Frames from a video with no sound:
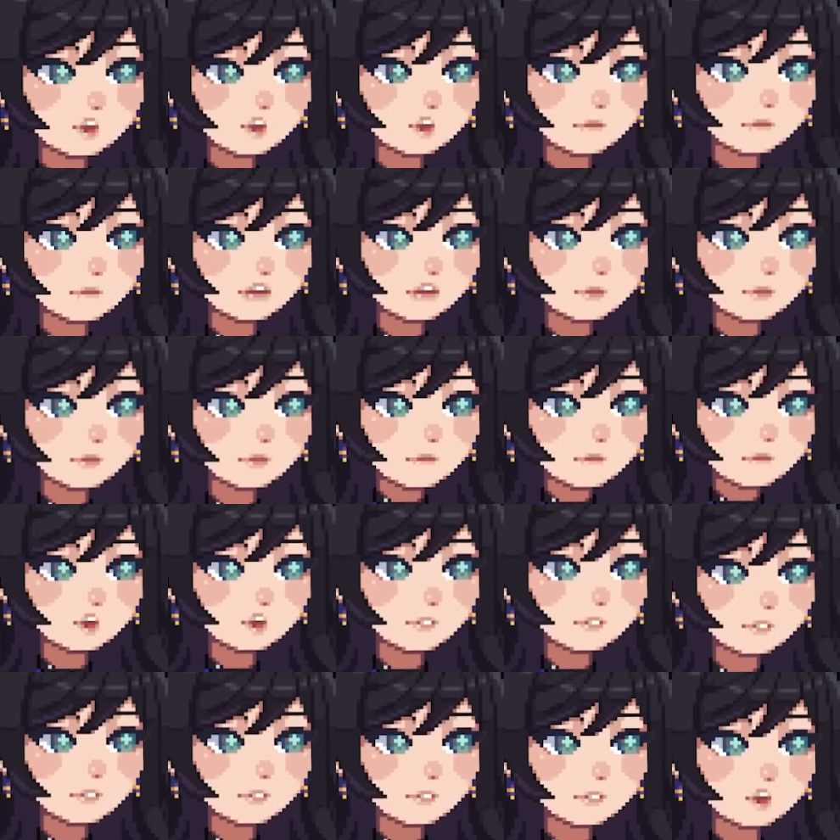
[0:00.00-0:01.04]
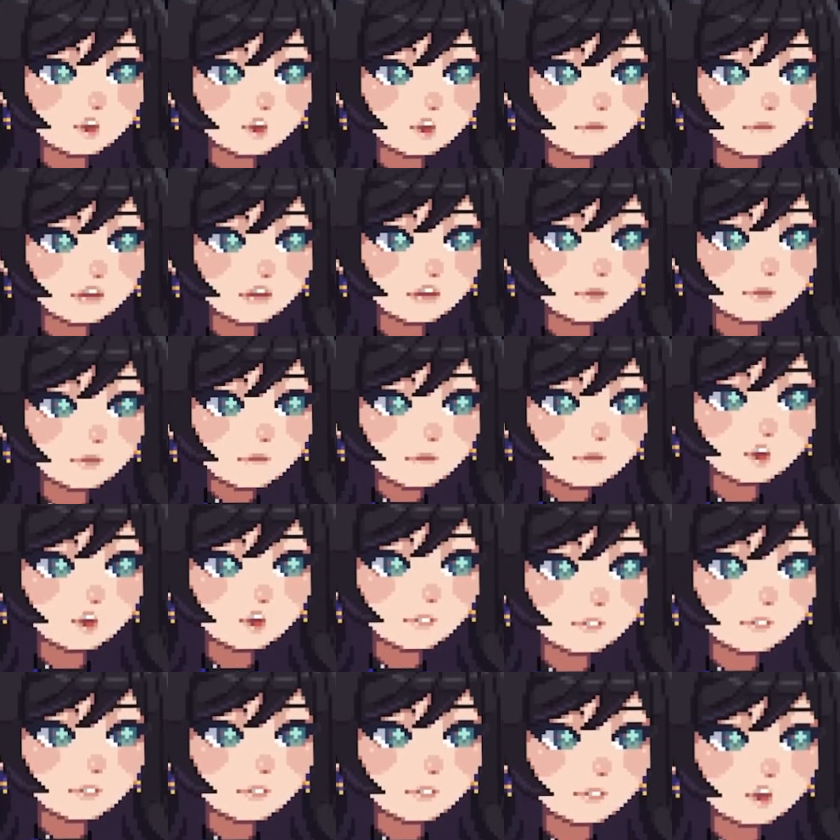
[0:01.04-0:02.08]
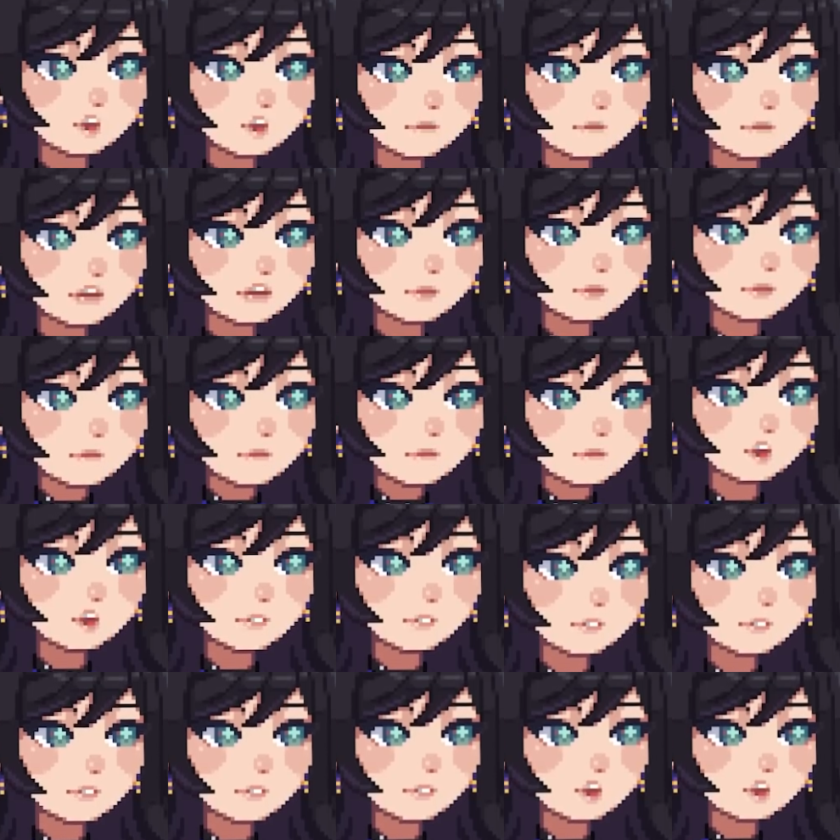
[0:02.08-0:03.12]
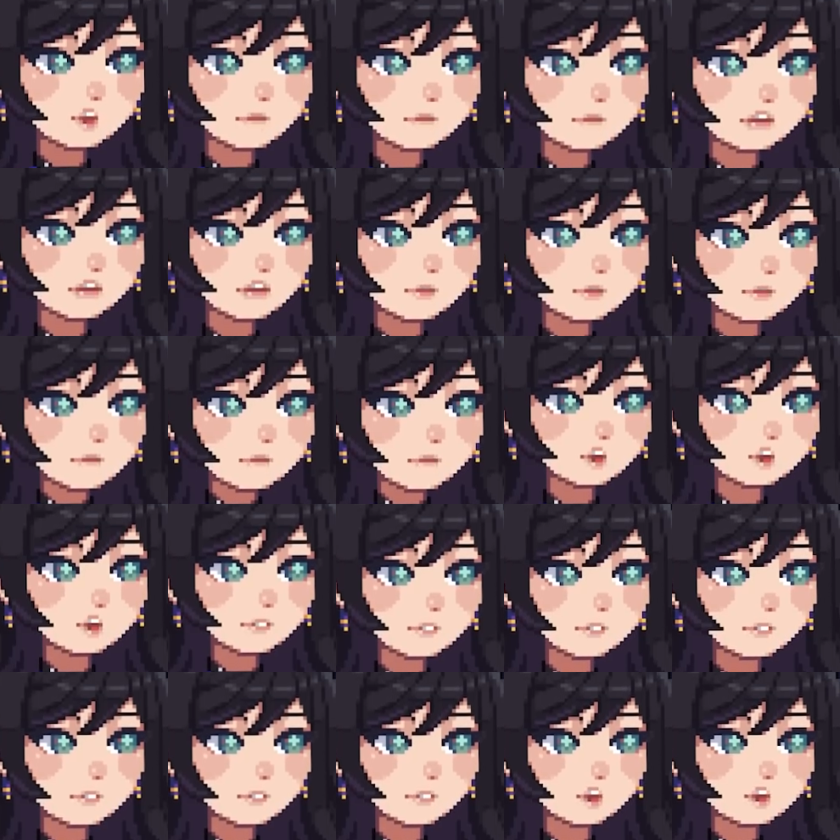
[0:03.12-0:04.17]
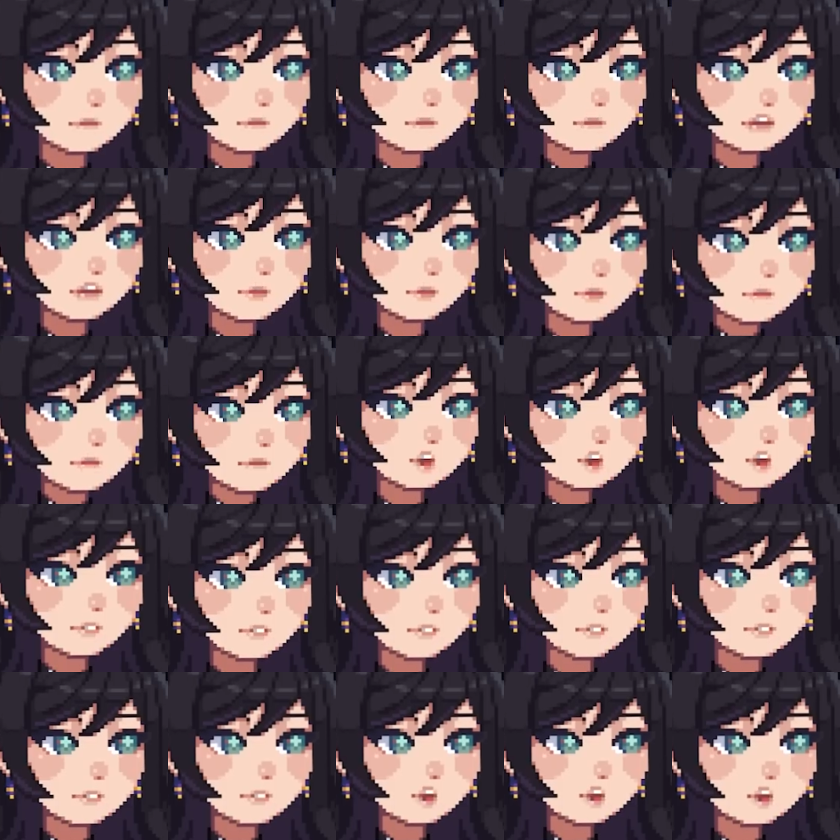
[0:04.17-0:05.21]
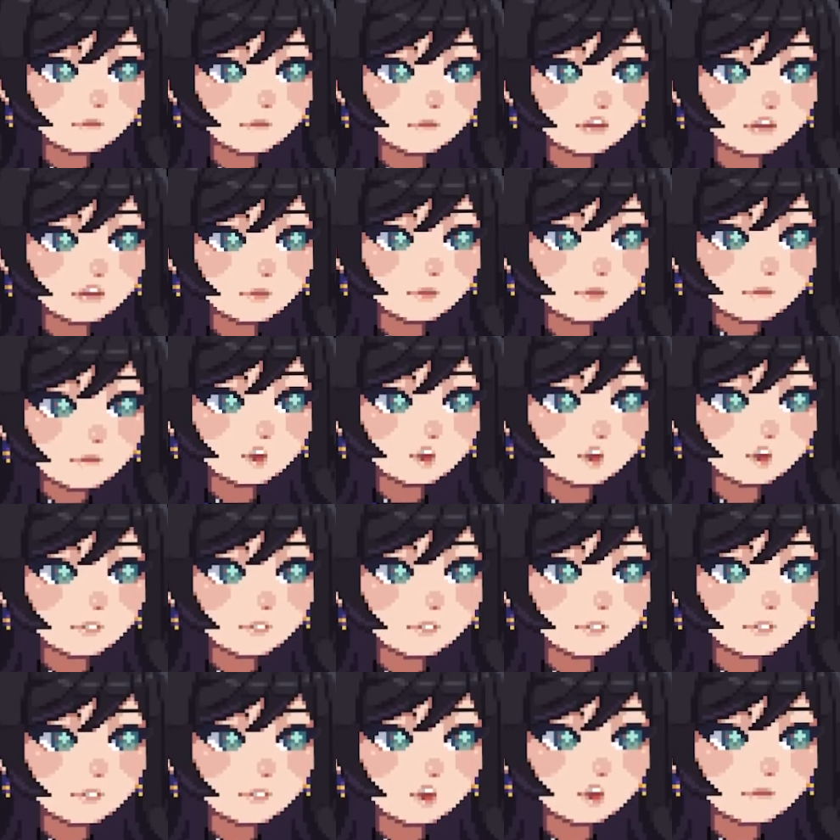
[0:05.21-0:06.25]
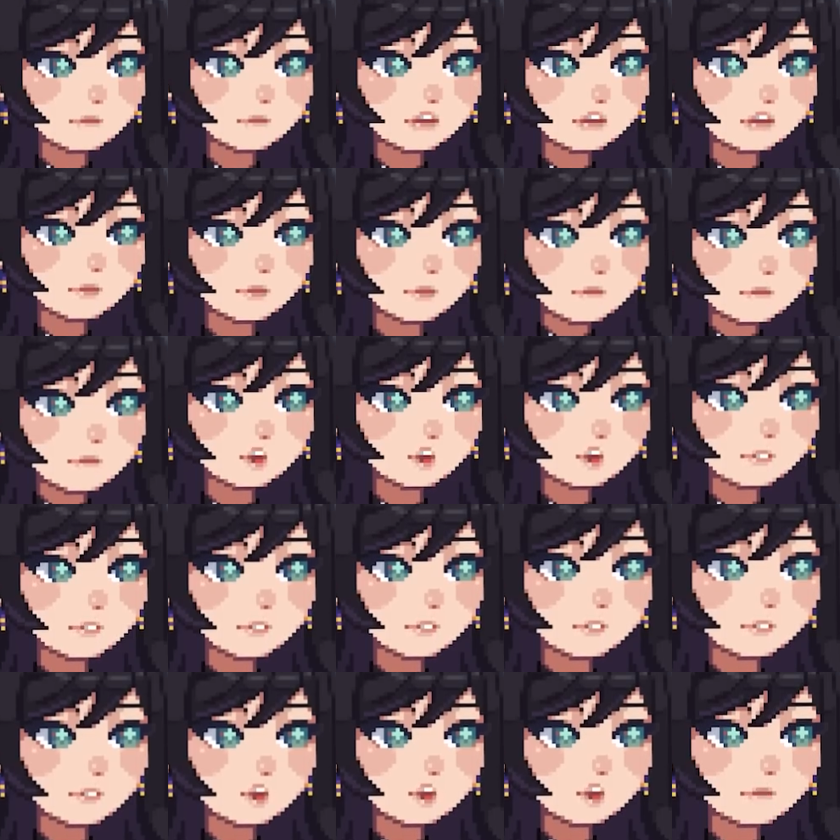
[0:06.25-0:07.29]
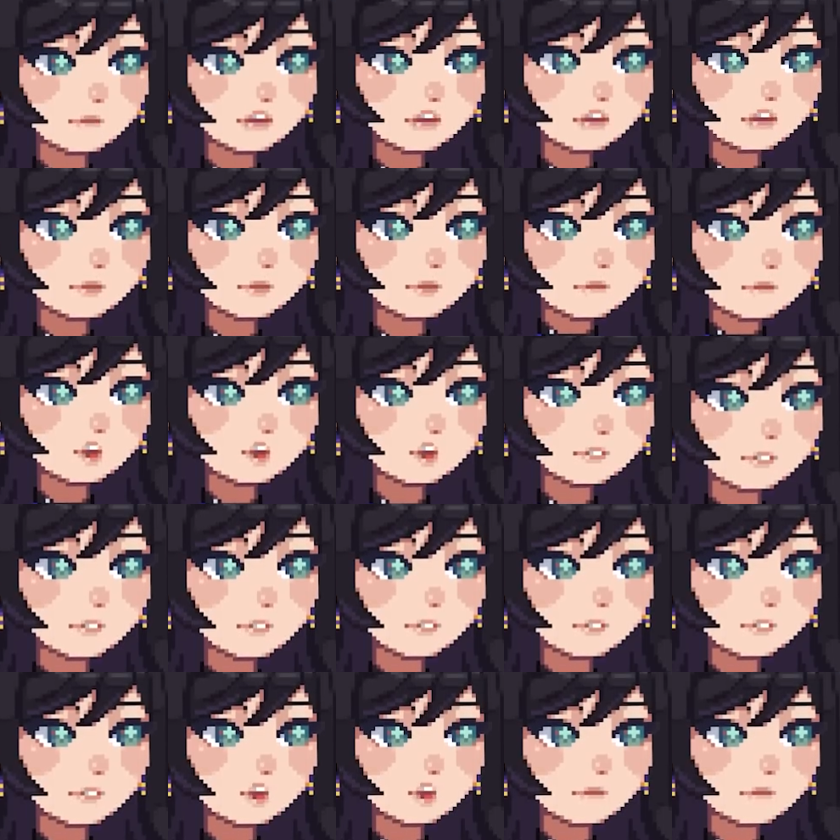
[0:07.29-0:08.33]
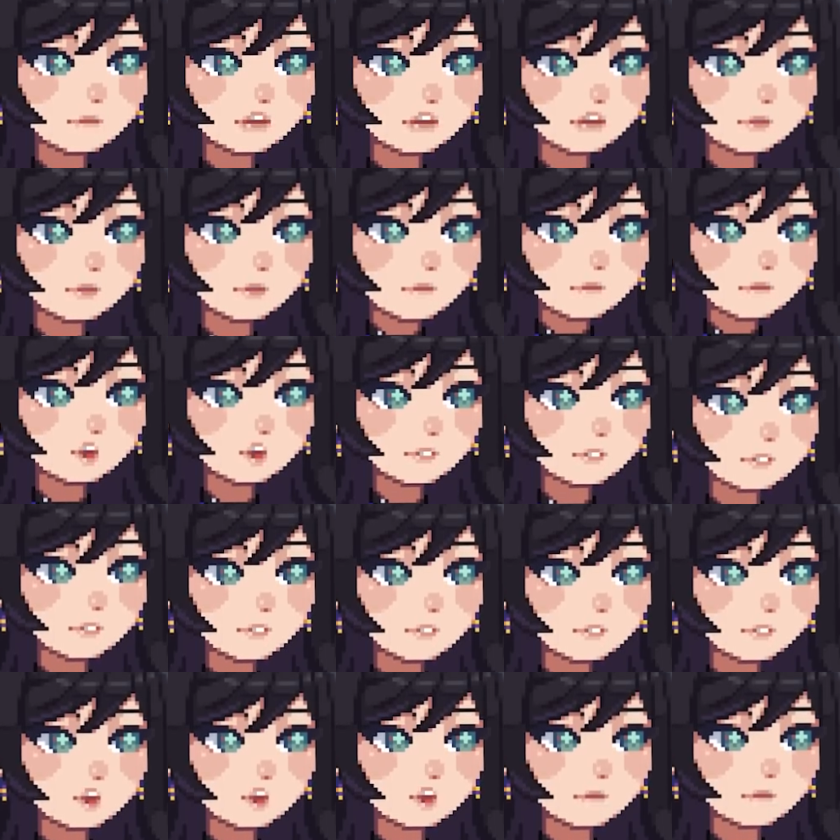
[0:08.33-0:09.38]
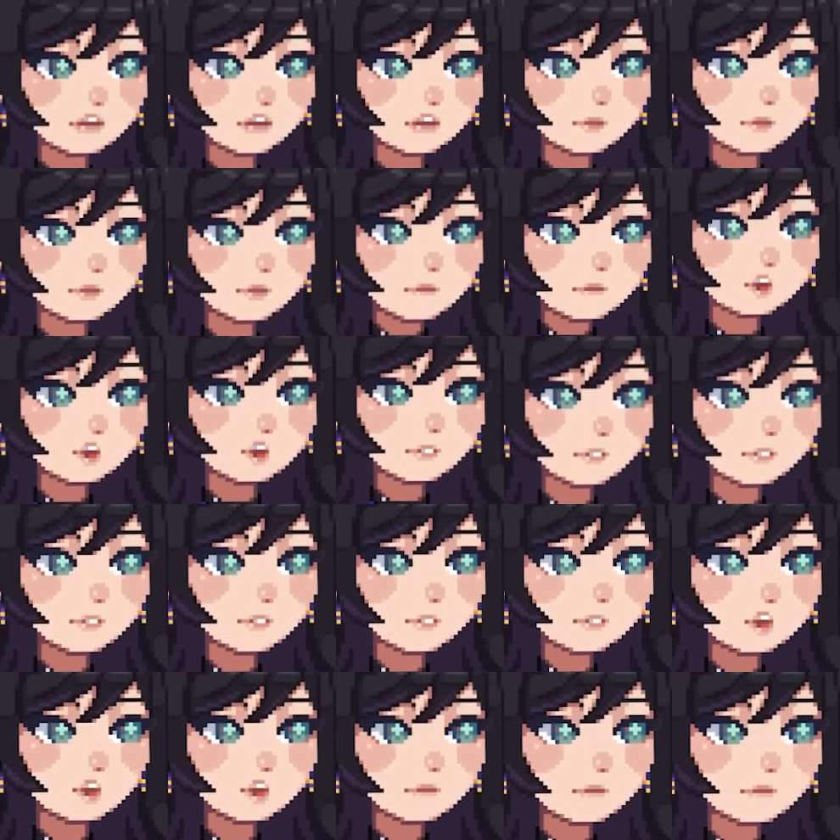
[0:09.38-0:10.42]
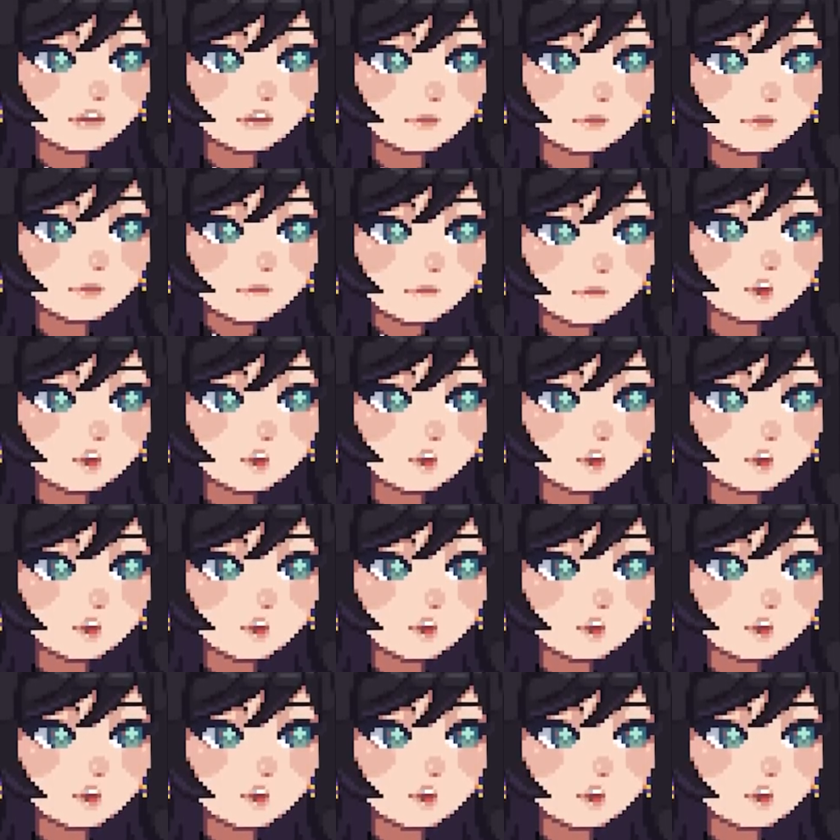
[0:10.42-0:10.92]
And for Eidolons, we have E6. Actually, this Eidolon's really funny. It's huge money. I love the name of his Eidolons. I just noticed